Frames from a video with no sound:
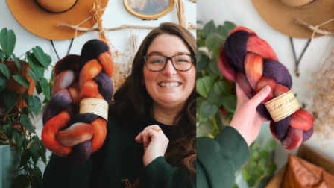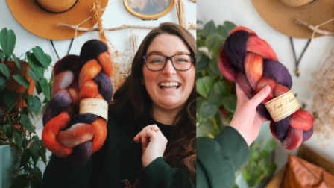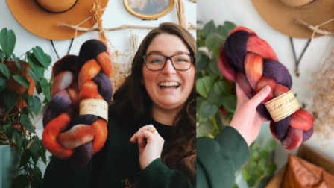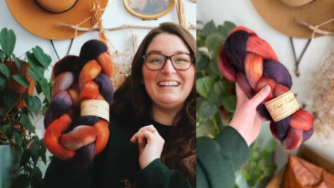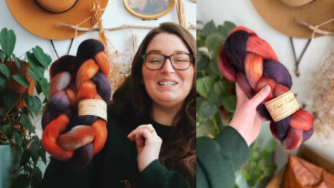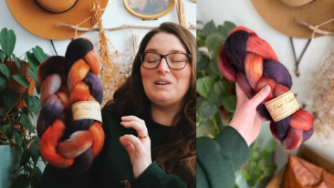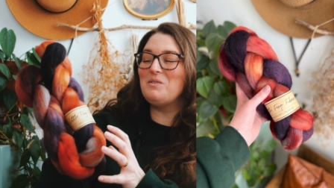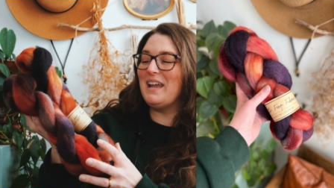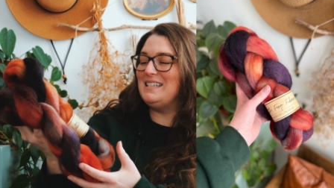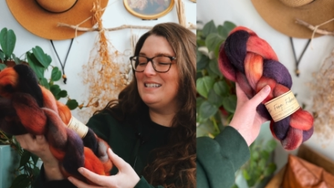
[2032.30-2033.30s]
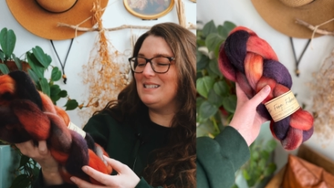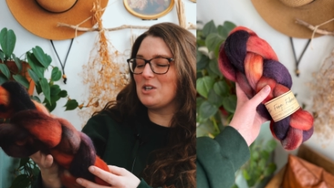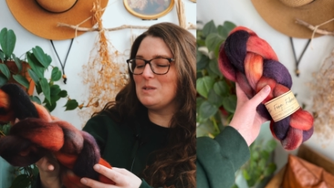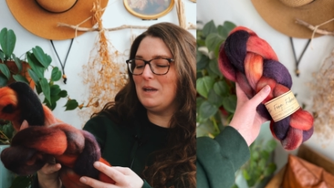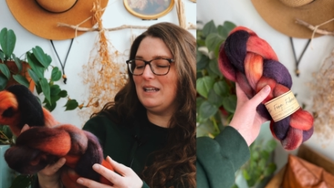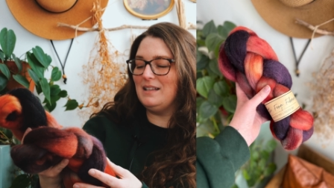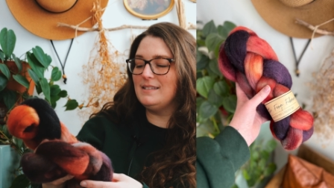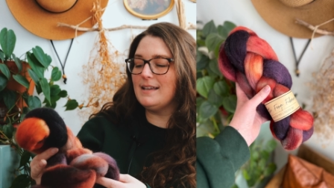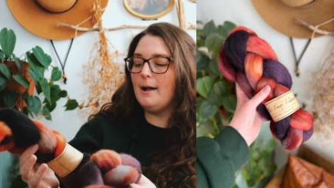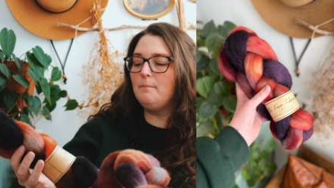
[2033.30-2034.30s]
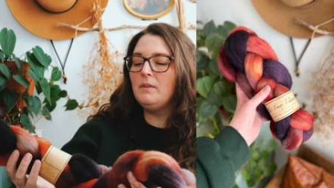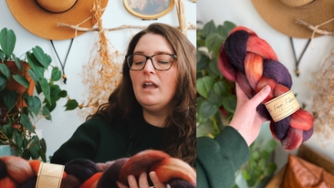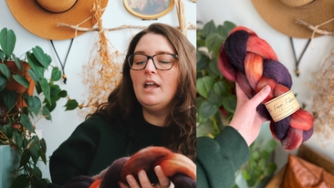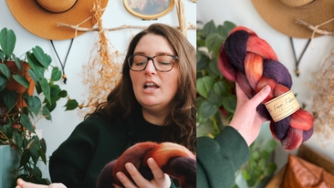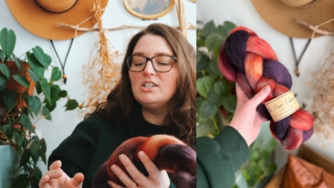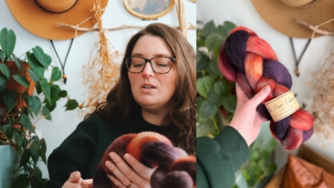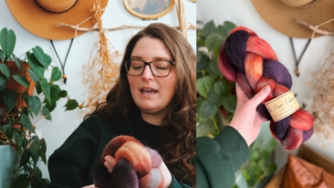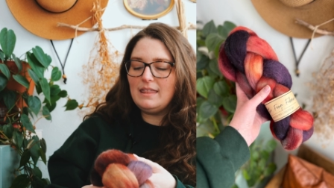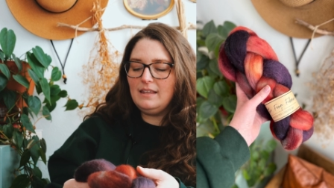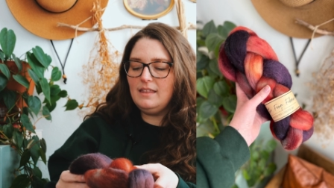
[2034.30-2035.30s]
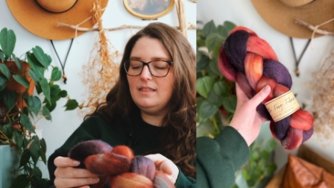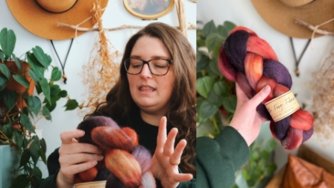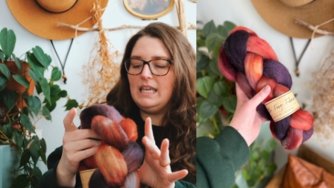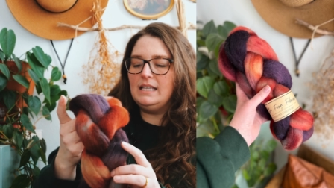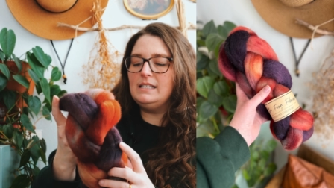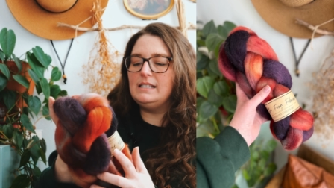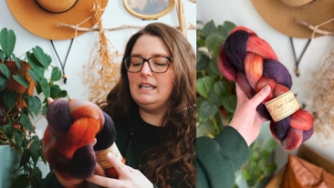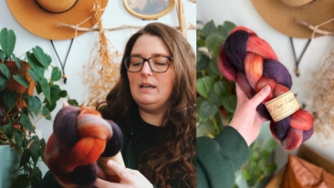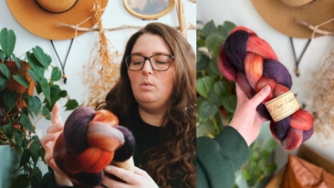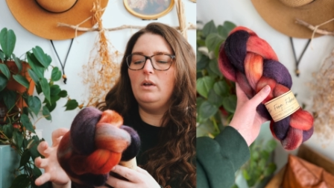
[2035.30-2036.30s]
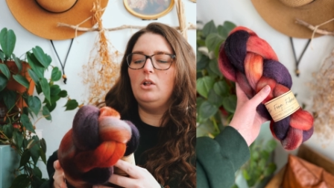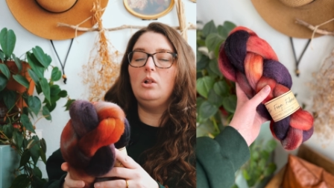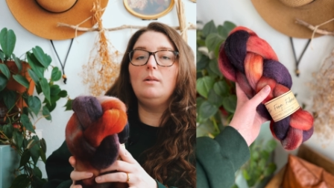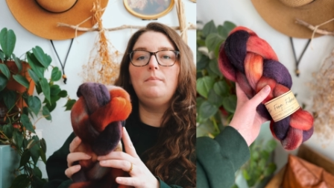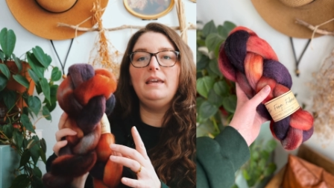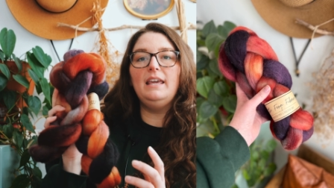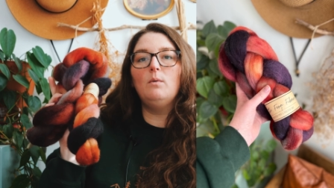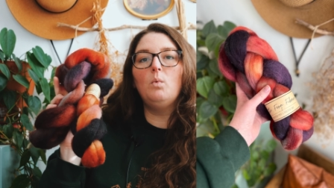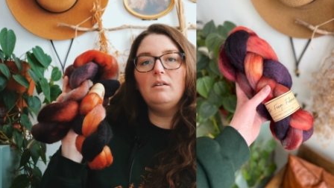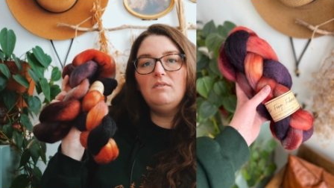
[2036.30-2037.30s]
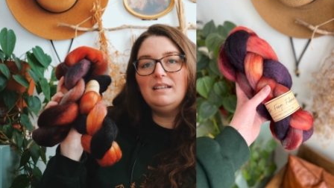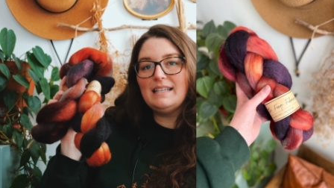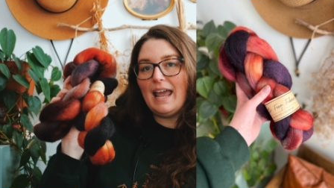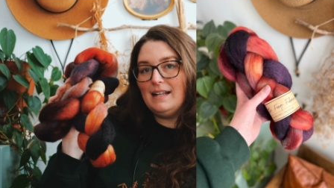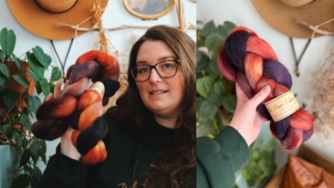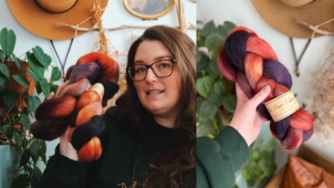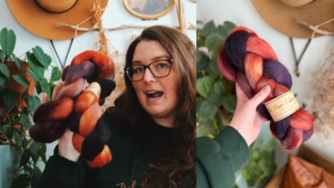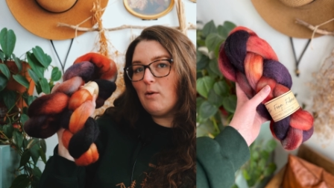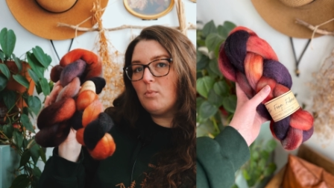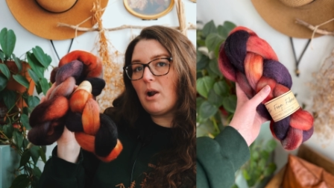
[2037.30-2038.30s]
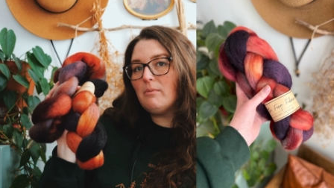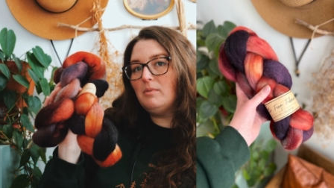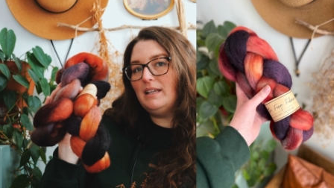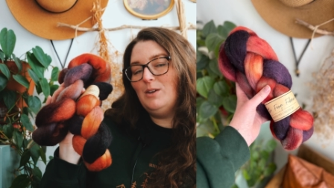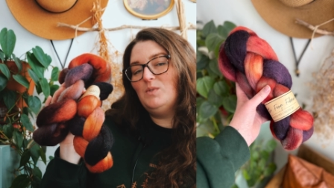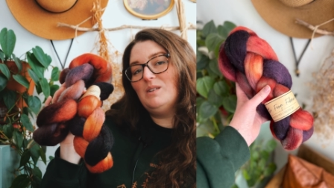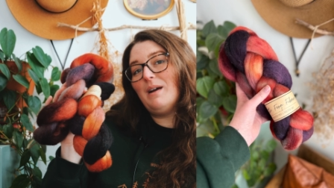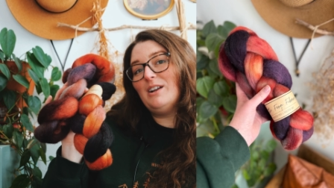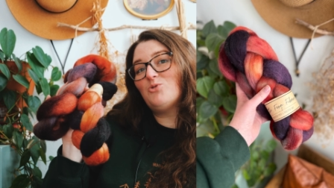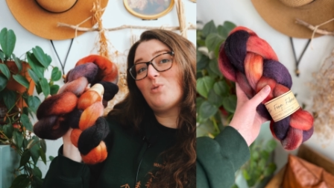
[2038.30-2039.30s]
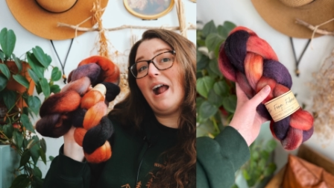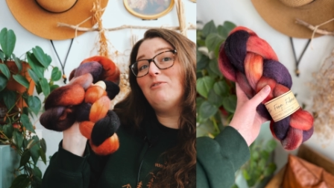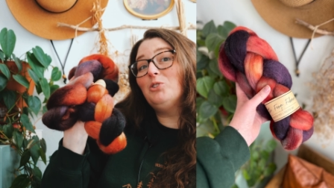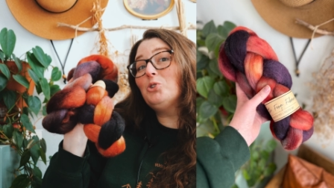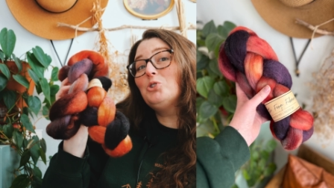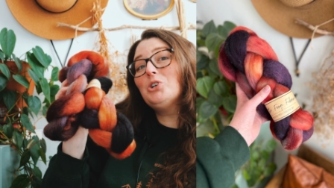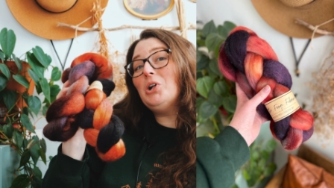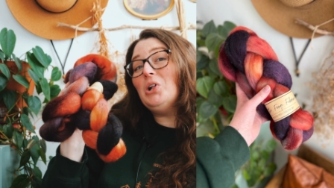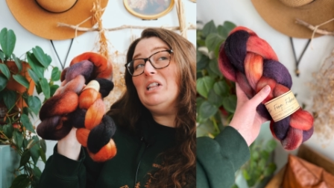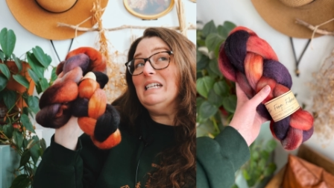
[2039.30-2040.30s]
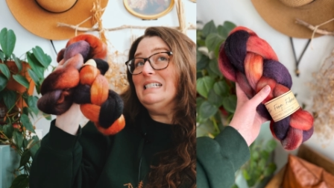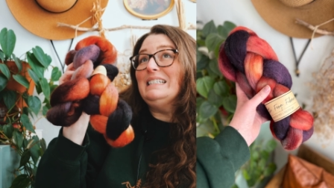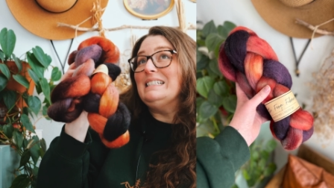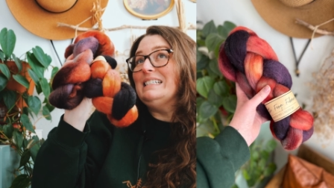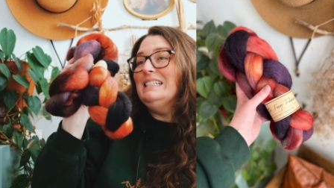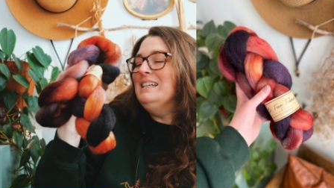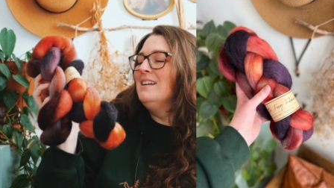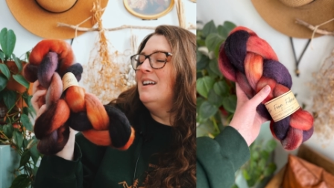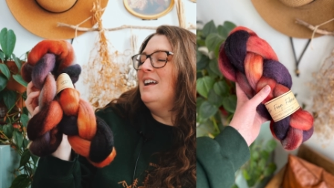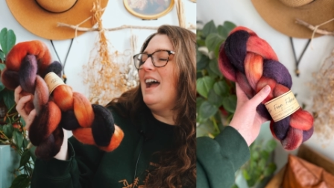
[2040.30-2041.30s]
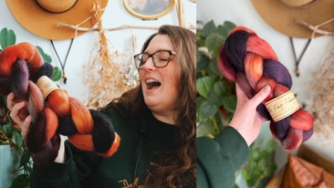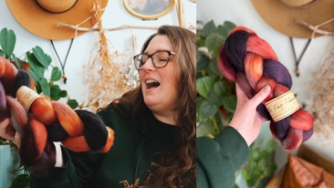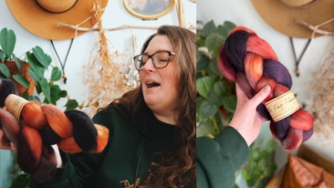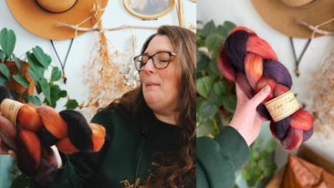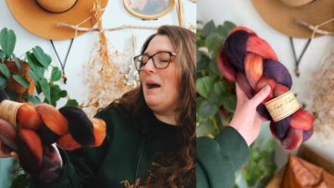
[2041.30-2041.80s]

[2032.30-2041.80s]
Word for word: I cannot wait to start spinning this up. So I think that this will be one of the skeins that I will probably use in my traveler shawl. Um,